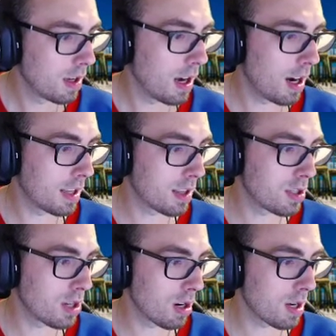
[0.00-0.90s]
All right, the
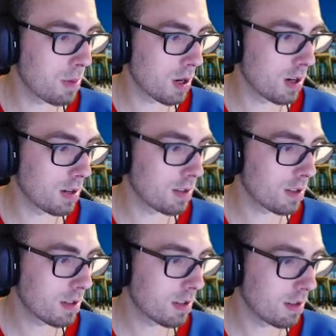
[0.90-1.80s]
Dirty
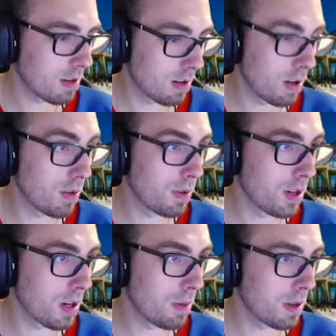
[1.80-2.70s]
Birds. Or no, the
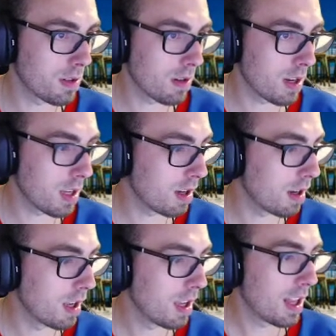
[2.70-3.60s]
Dirty Birds are already here.
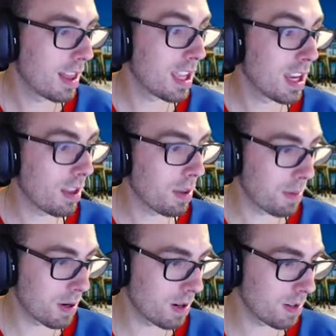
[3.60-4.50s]
The other
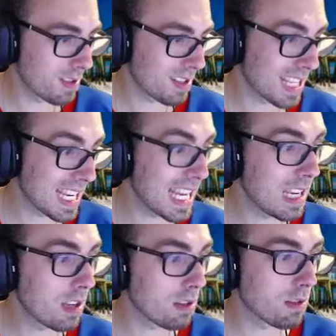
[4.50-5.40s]
birds, the
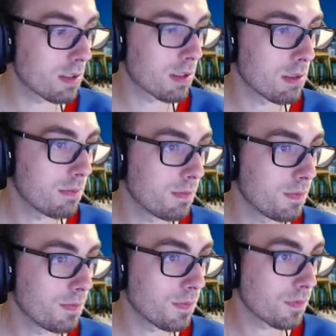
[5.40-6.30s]
Eagles.
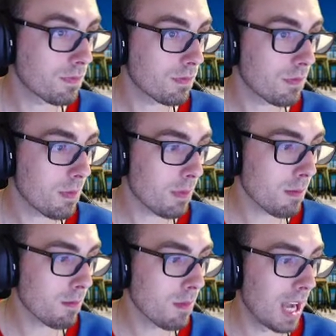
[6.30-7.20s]

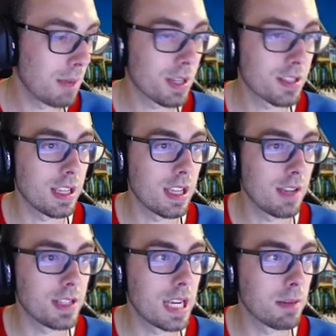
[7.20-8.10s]
I must say, they have
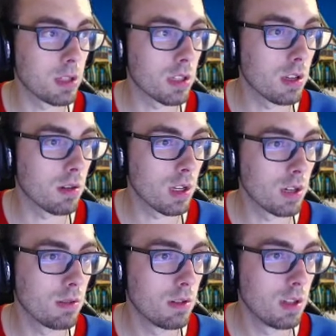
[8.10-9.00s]
a damn good
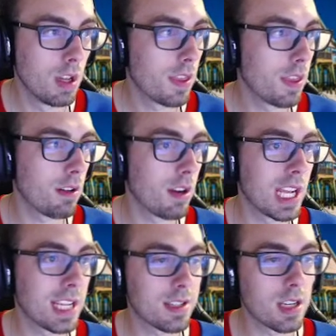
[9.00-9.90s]
logo. They're not
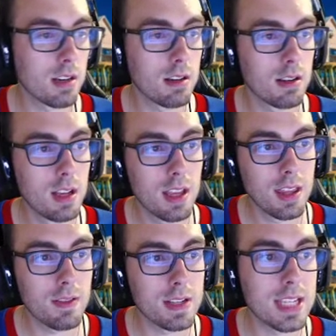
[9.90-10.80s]
S tier.
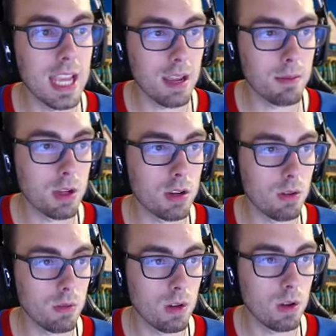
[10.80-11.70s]
They have a damn good
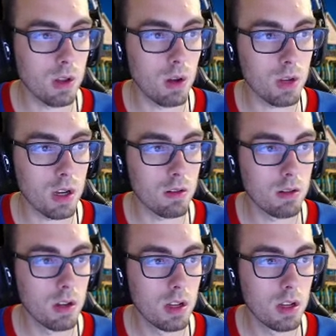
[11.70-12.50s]
old logo.